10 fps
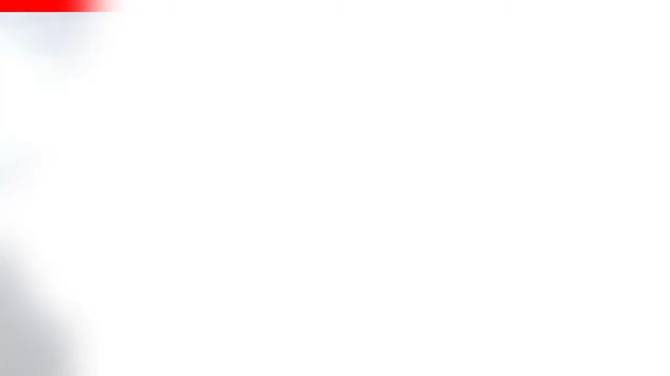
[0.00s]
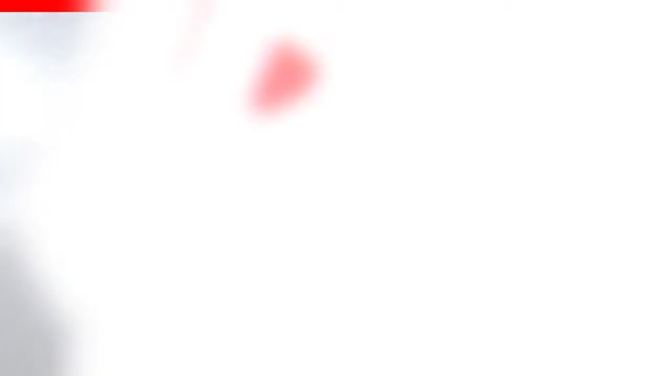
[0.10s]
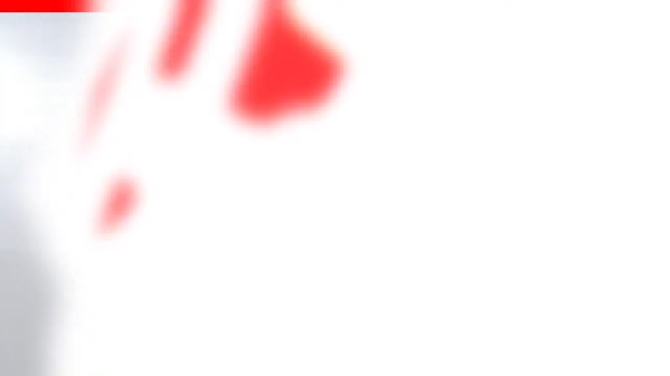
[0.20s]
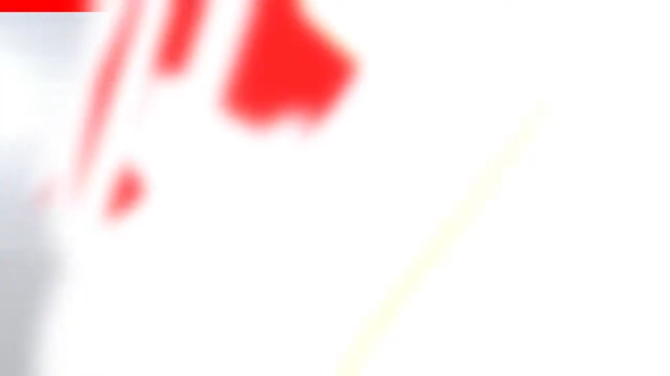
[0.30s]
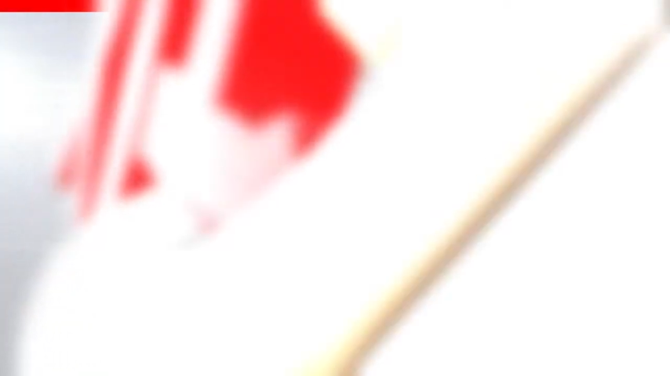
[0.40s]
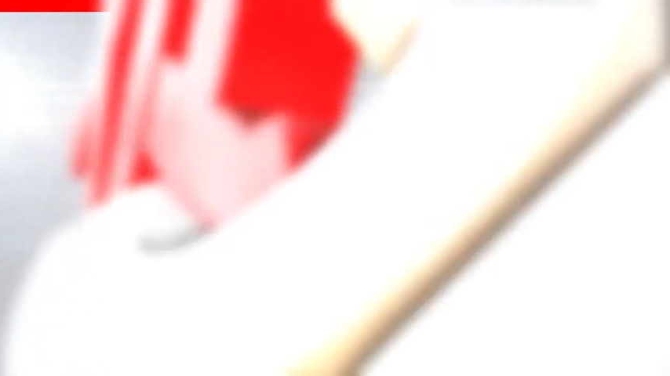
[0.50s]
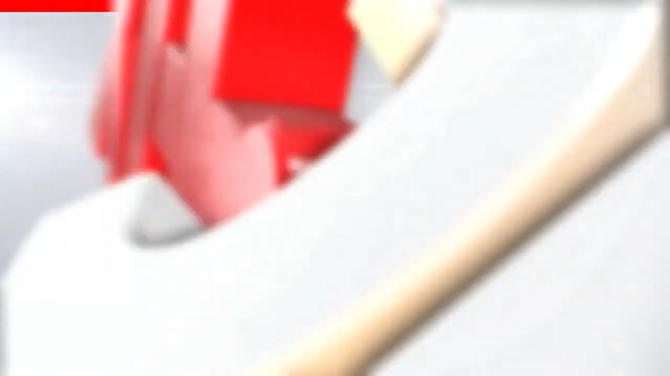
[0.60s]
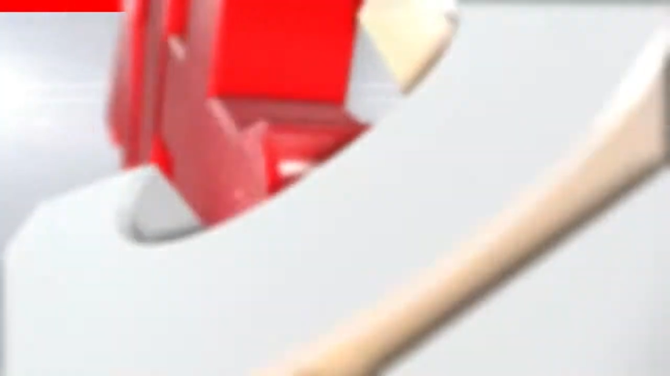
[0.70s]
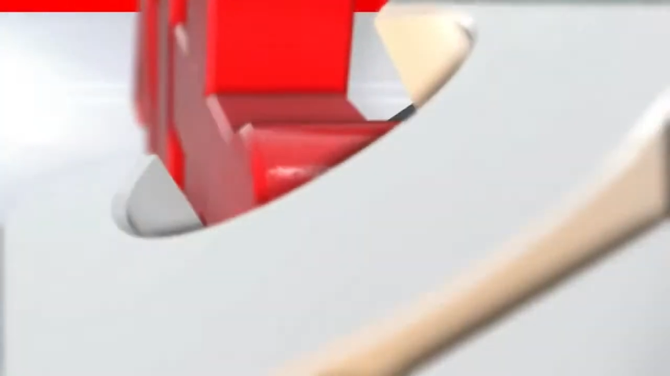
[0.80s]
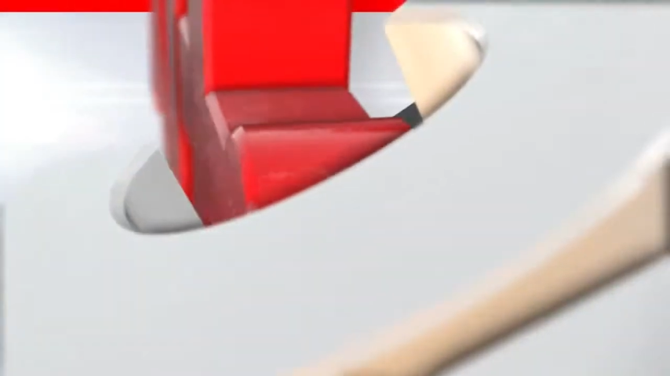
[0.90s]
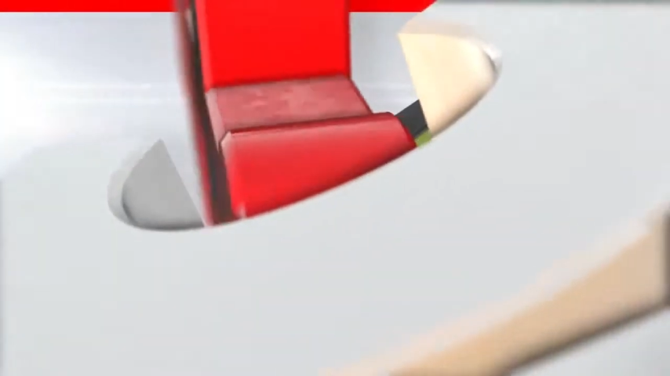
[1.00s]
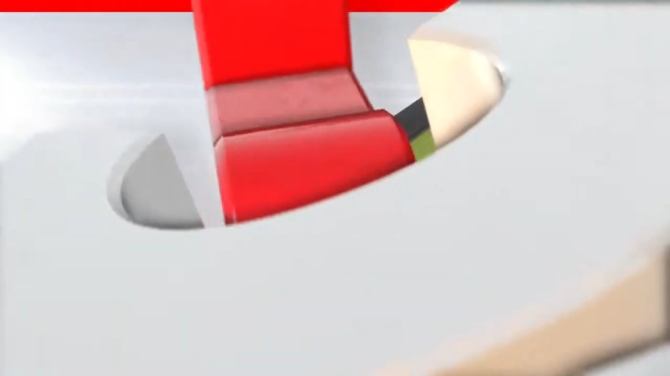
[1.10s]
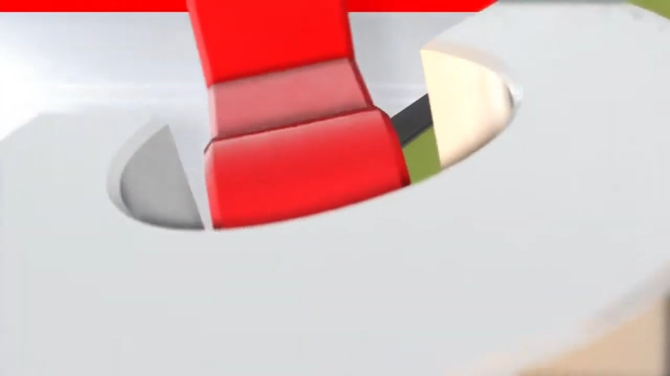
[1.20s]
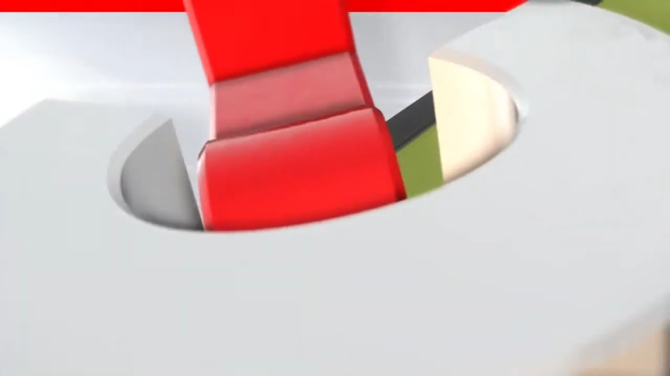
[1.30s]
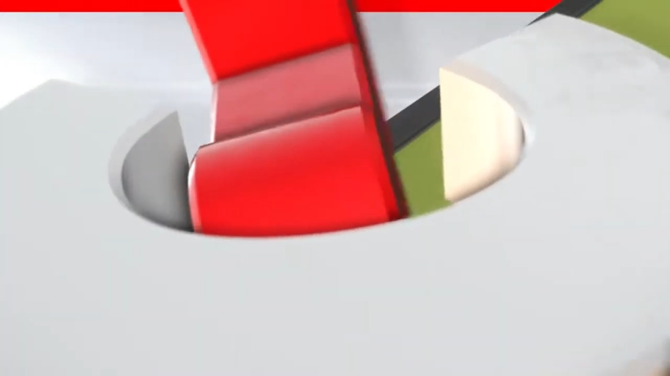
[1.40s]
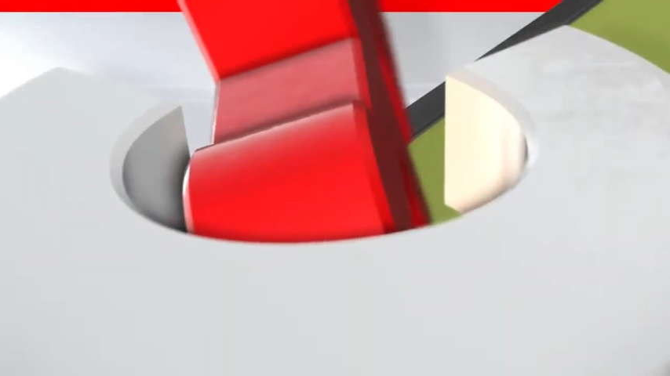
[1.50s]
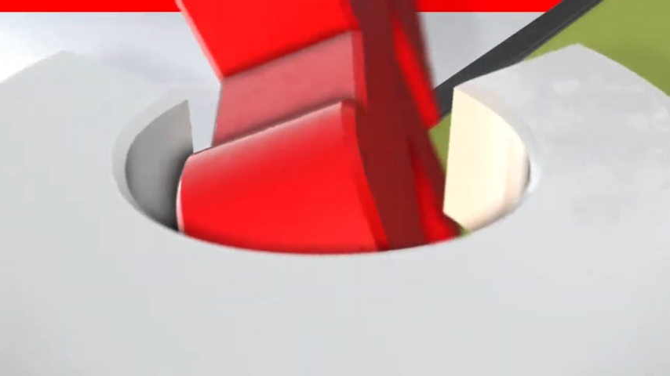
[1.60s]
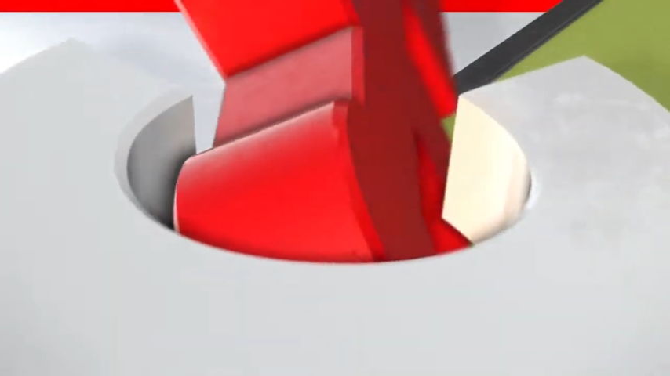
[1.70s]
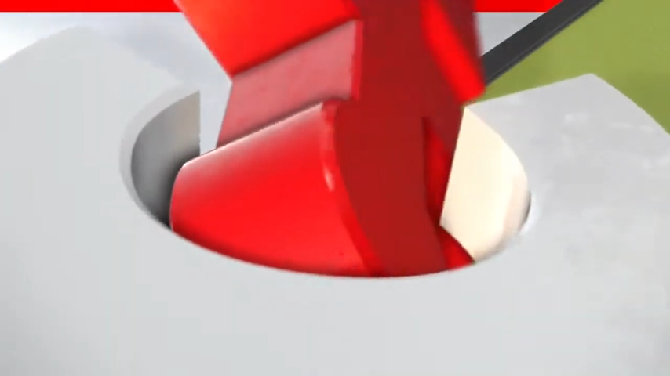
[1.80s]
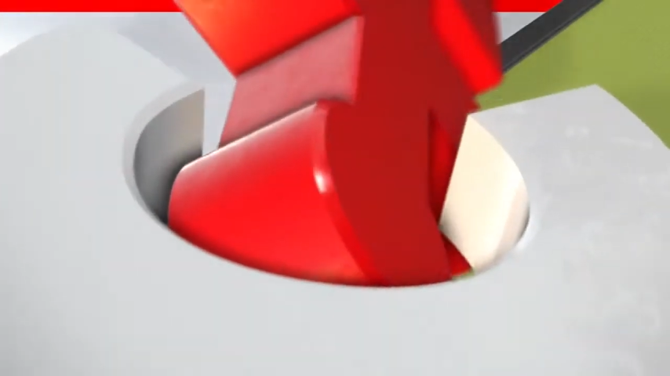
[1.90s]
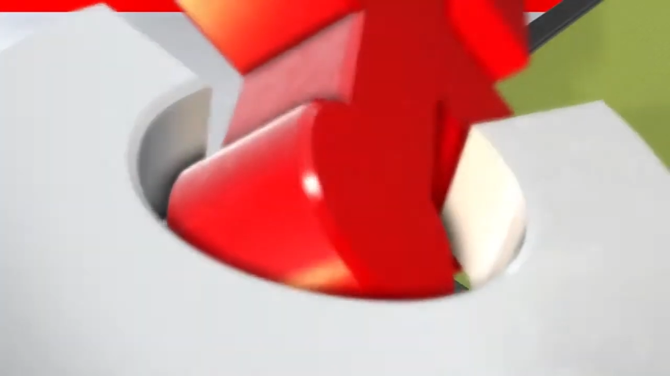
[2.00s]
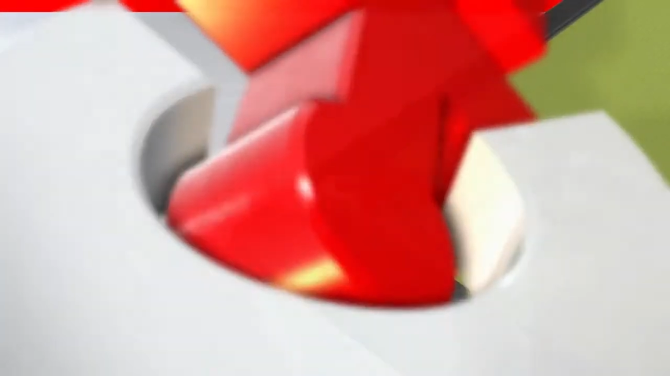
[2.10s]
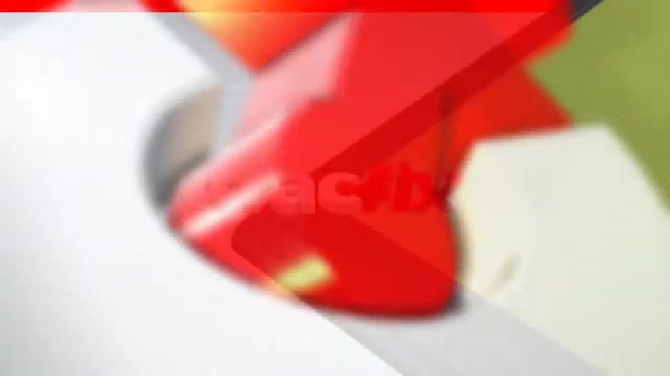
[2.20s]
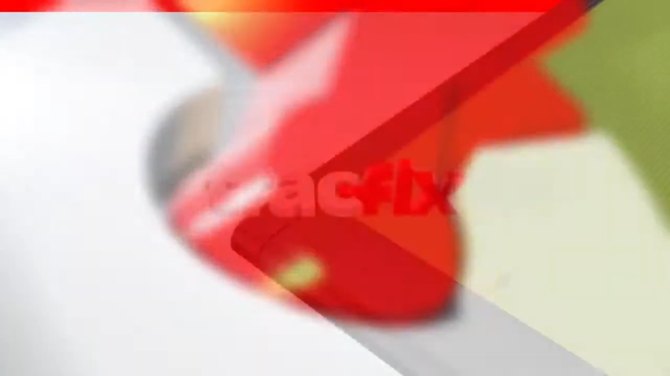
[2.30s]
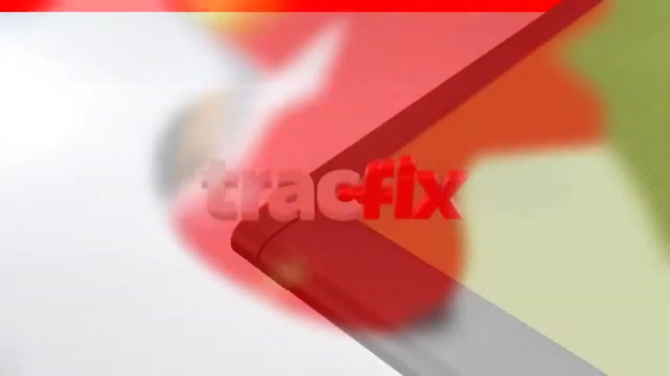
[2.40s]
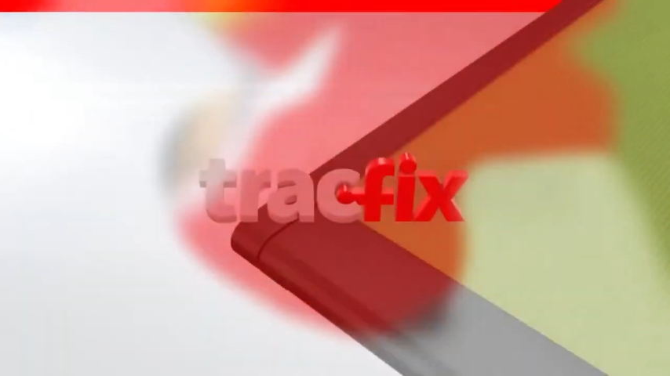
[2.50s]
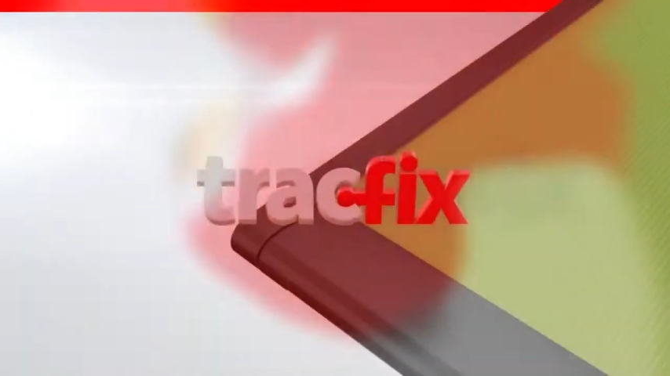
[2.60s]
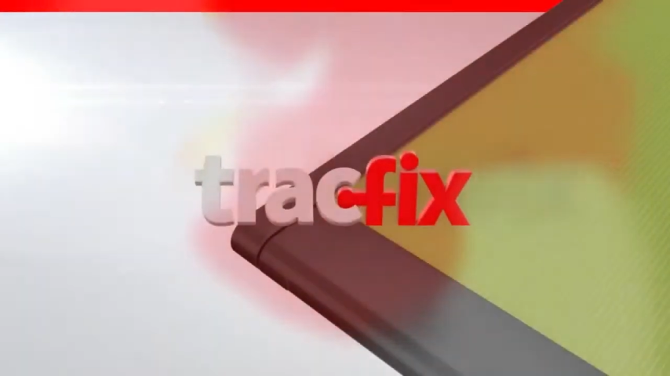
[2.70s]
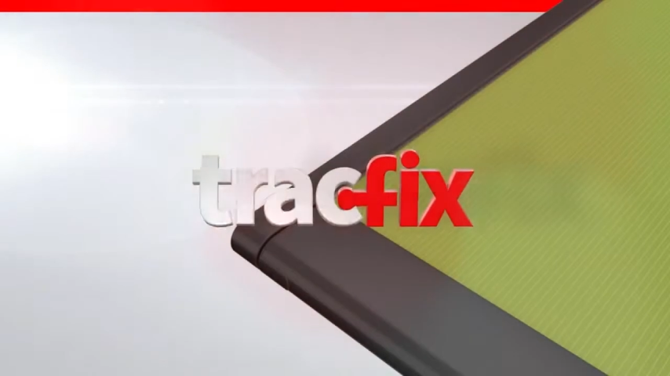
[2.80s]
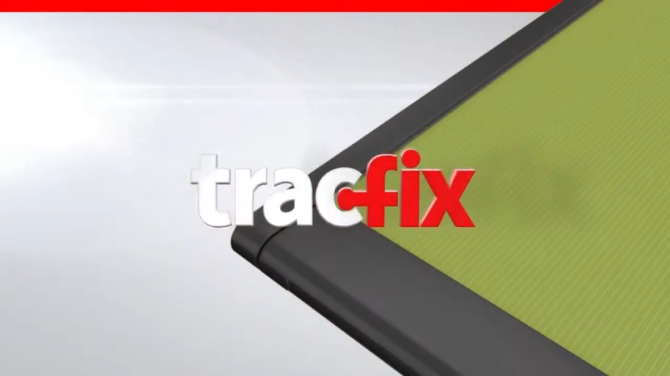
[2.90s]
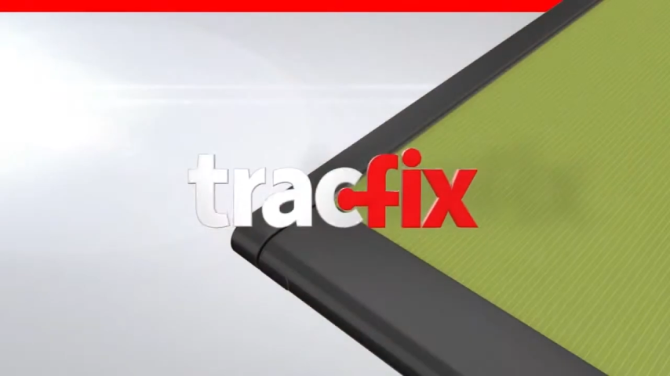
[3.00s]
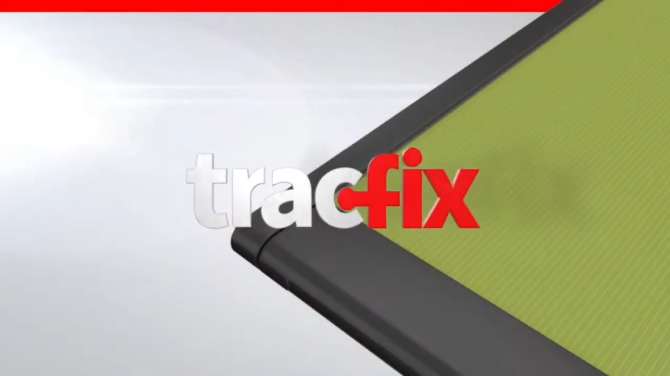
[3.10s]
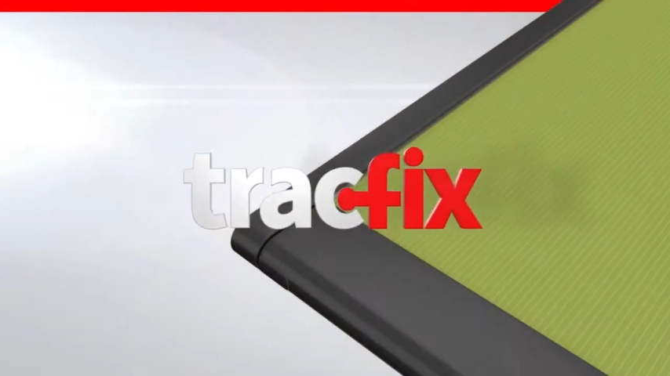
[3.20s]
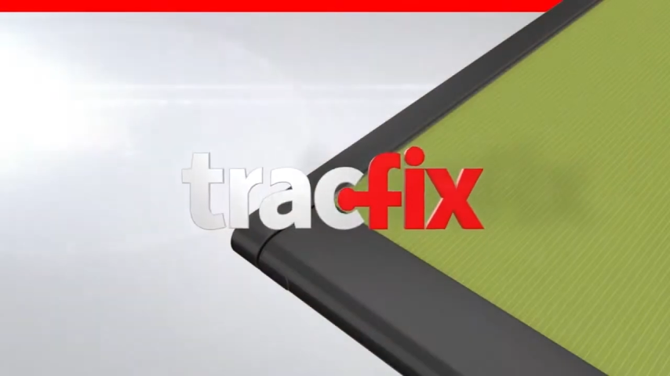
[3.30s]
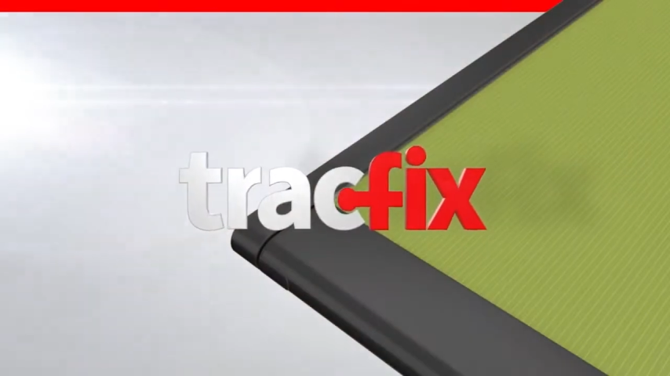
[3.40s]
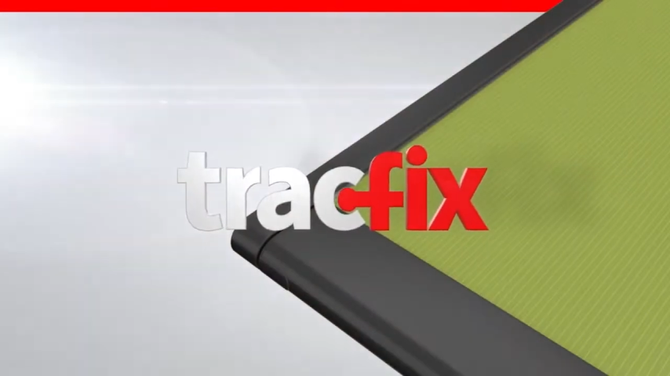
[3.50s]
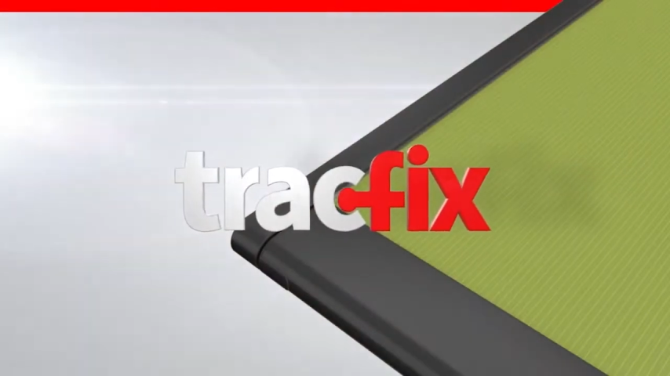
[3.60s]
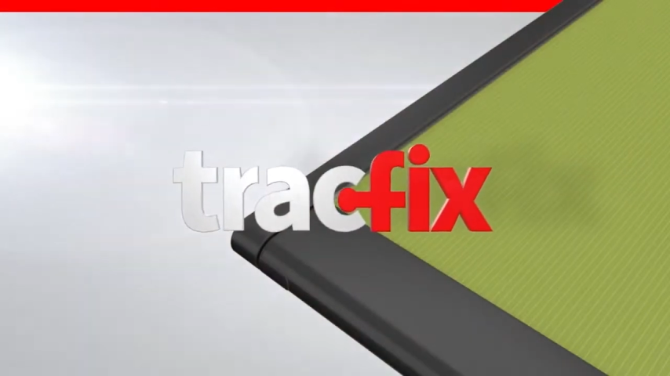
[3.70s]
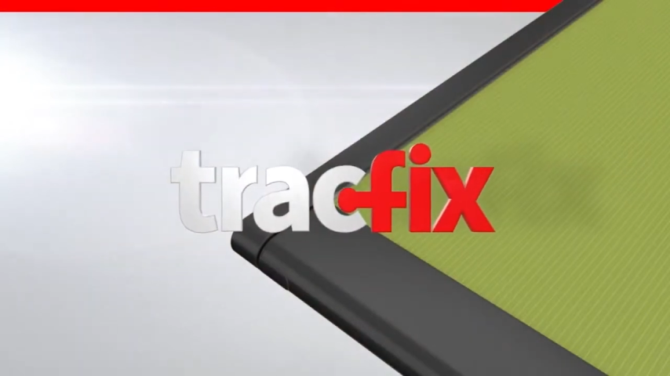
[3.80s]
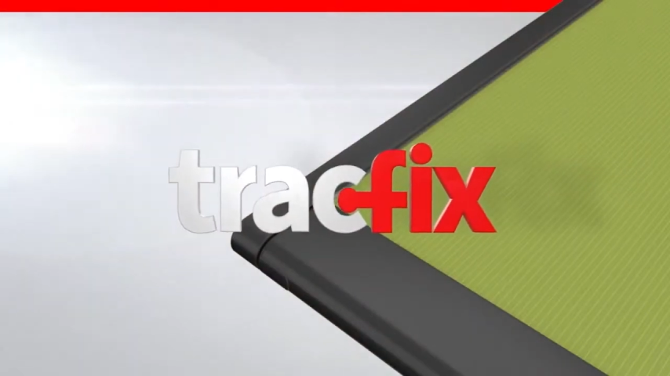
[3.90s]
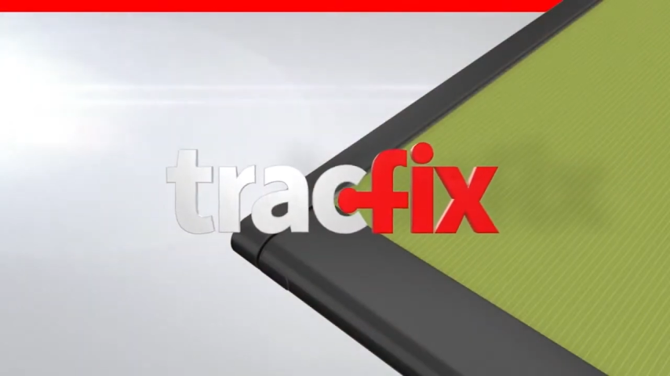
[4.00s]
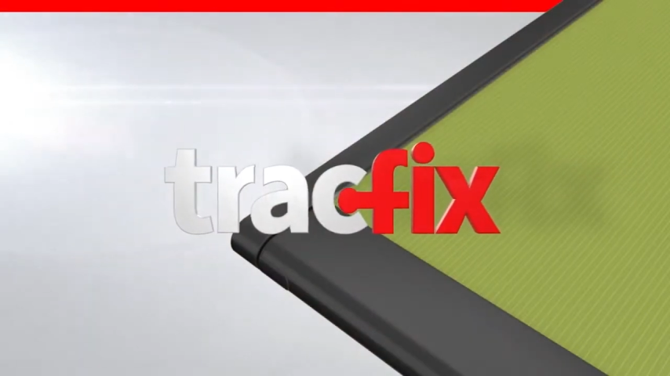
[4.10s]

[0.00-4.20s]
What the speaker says: No face is visible, so there are no lips to read.